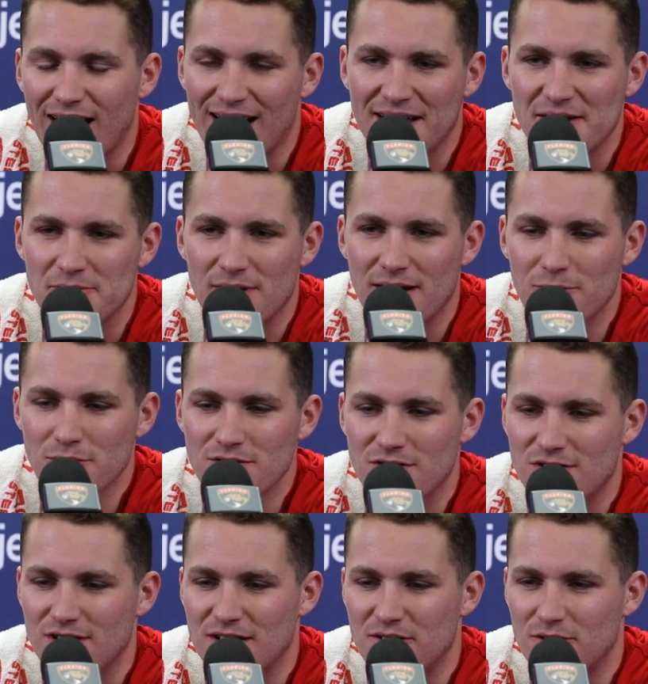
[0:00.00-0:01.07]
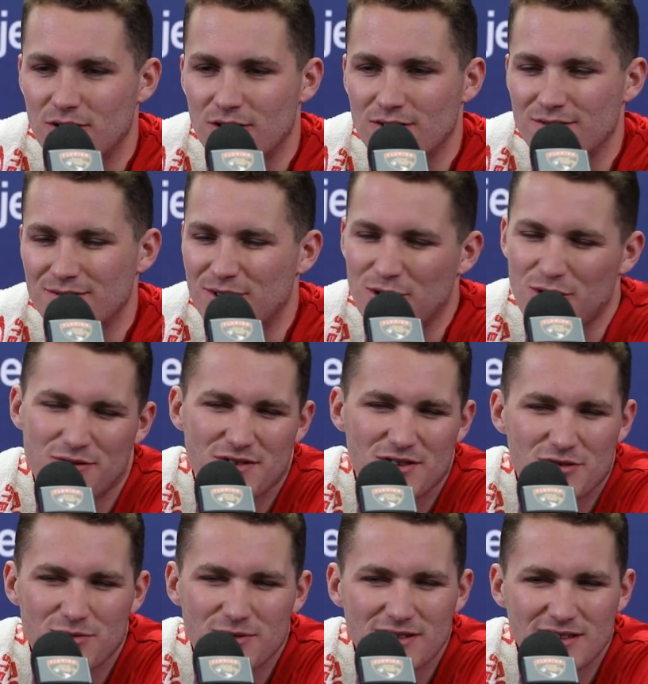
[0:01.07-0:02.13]
I wouldn't say
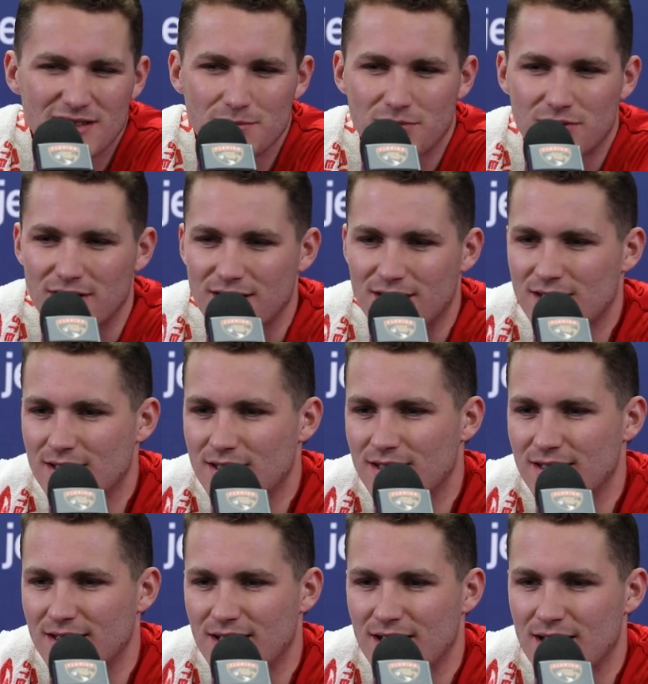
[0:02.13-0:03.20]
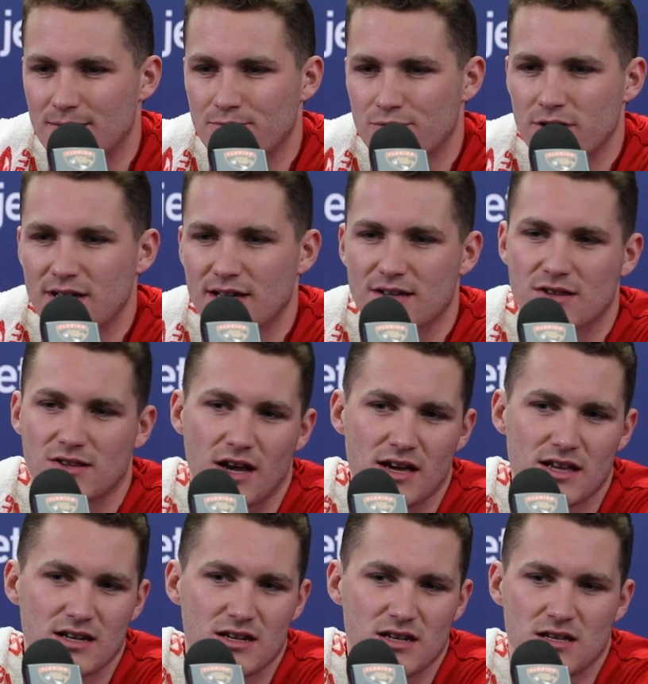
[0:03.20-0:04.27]
nervous really, but pretty
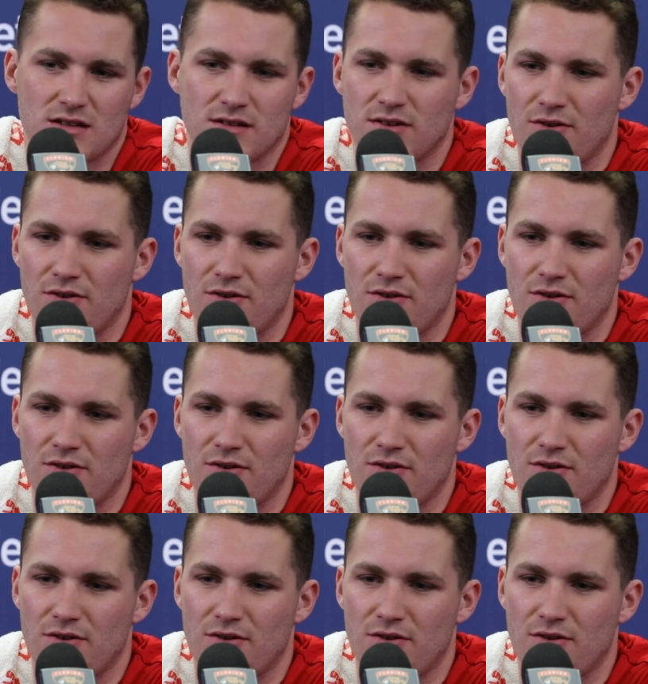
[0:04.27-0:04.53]
excited.